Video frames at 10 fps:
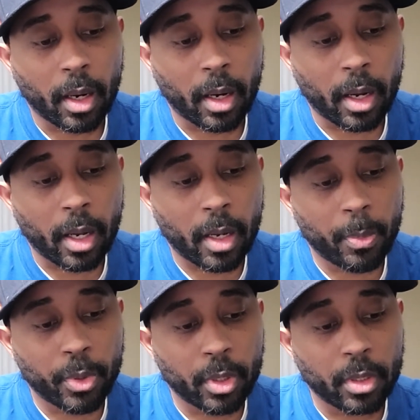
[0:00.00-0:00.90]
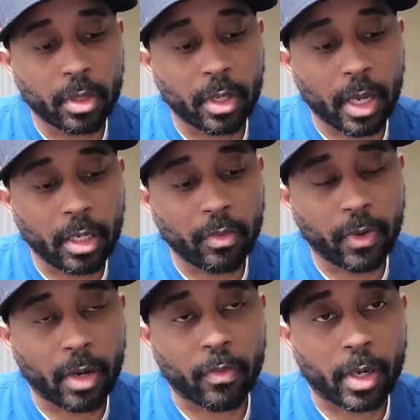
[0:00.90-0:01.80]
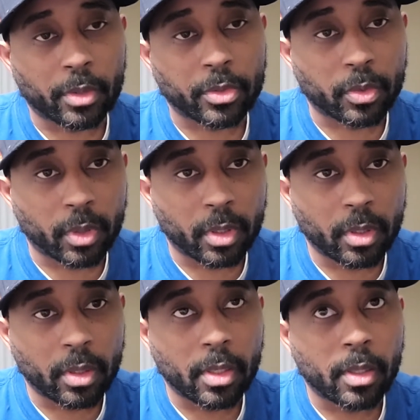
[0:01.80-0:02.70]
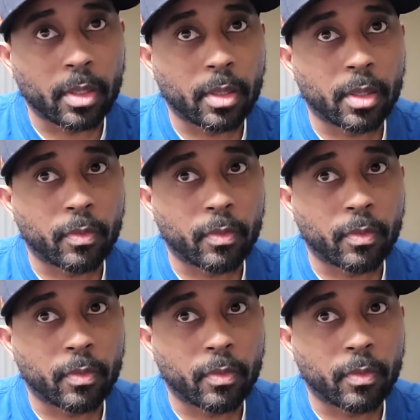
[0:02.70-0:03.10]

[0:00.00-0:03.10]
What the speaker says: I put 95 rounds through it.